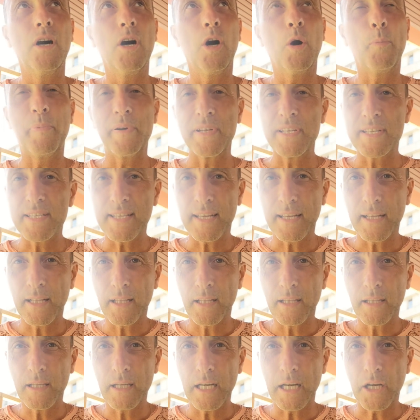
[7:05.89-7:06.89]
up
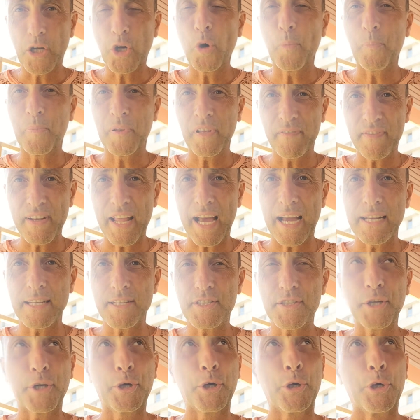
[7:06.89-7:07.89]
until a couple of
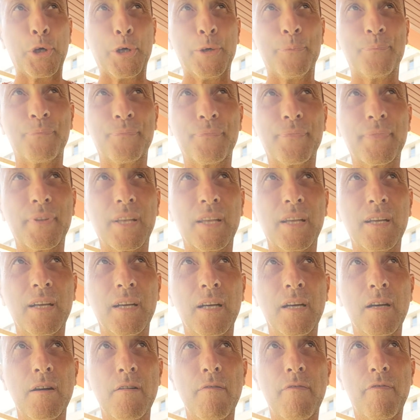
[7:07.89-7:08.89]
nights ago
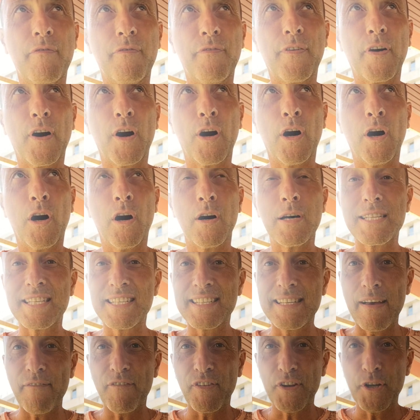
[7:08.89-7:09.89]
for
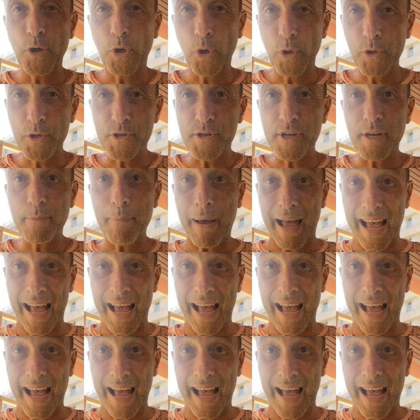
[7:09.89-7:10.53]
seven hundred